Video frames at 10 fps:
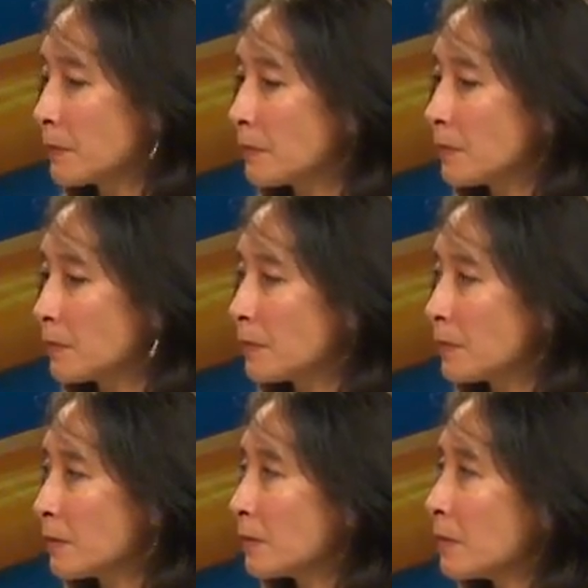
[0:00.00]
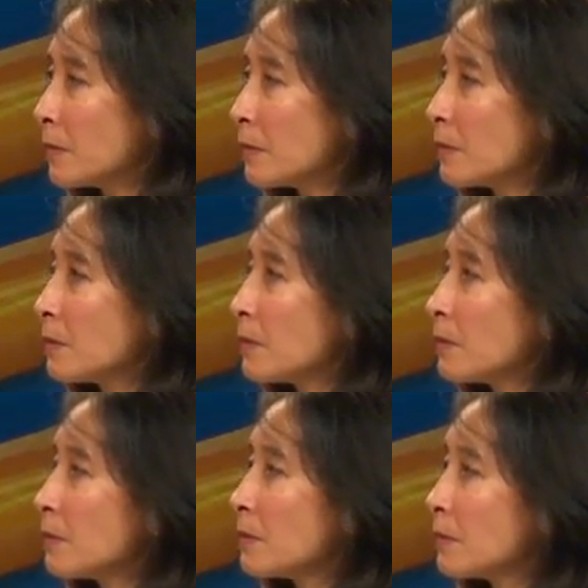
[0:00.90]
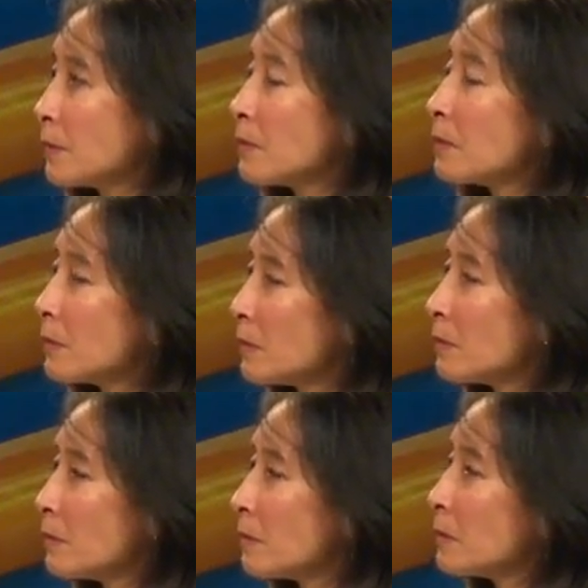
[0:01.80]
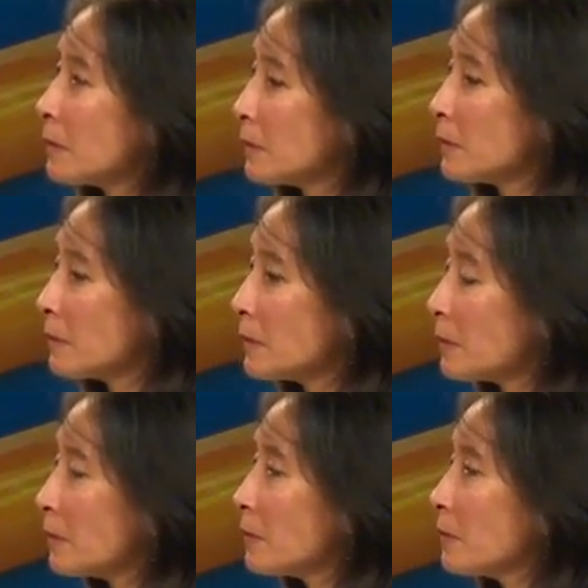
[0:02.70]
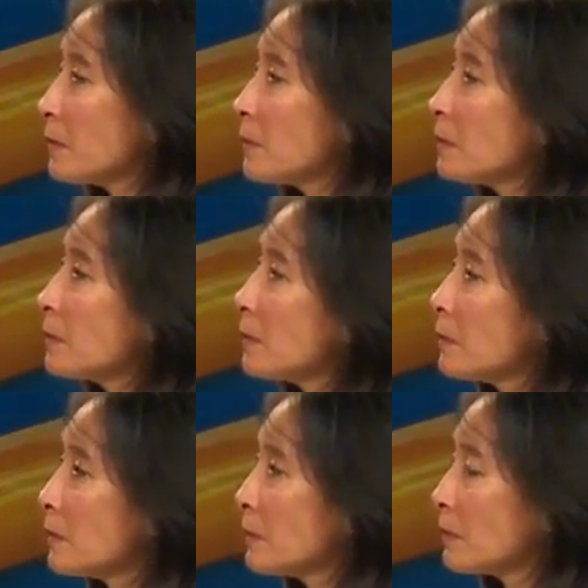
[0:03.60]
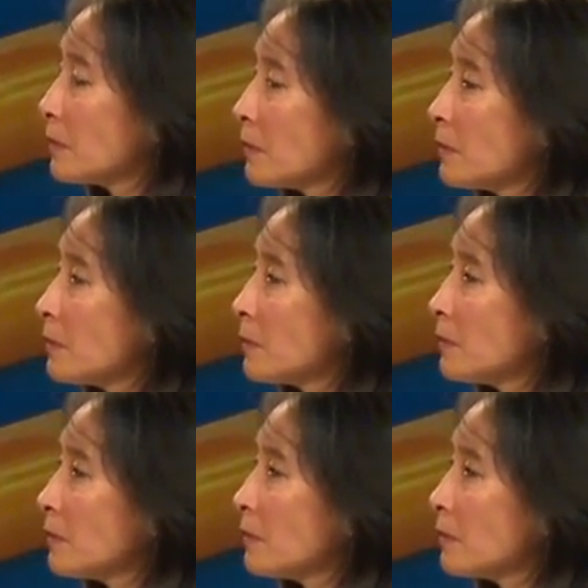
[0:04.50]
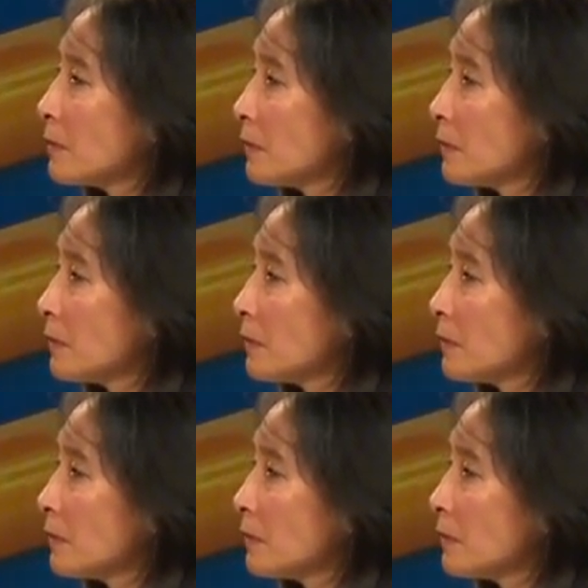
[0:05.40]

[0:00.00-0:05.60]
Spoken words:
[no speech]